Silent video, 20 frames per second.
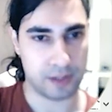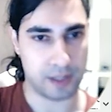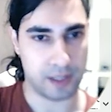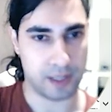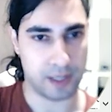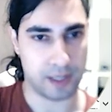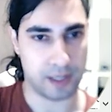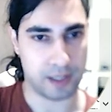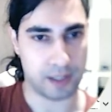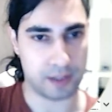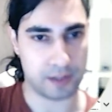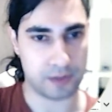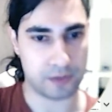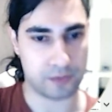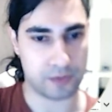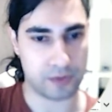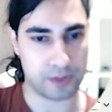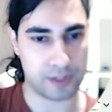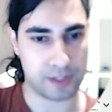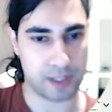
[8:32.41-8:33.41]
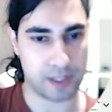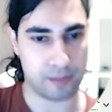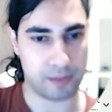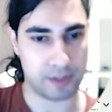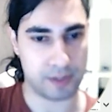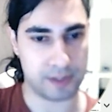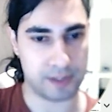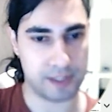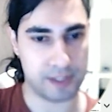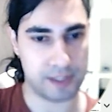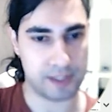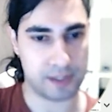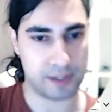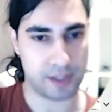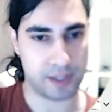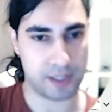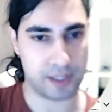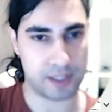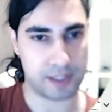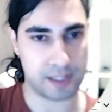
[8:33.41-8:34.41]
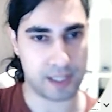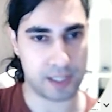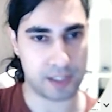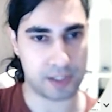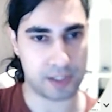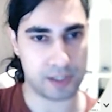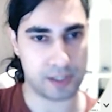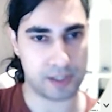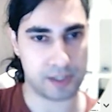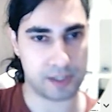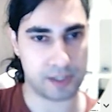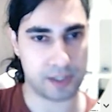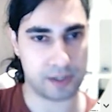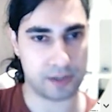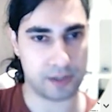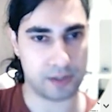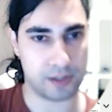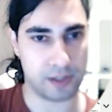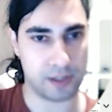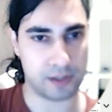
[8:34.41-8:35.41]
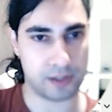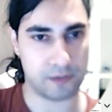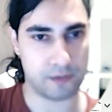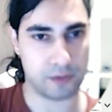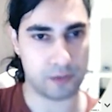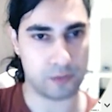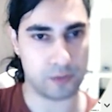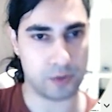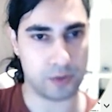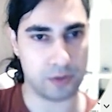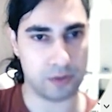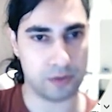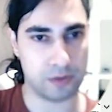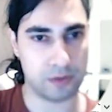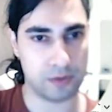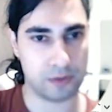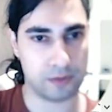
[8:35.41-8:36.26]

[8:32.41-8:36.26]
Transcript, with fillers: And for example, this line is actually the center line of a wall.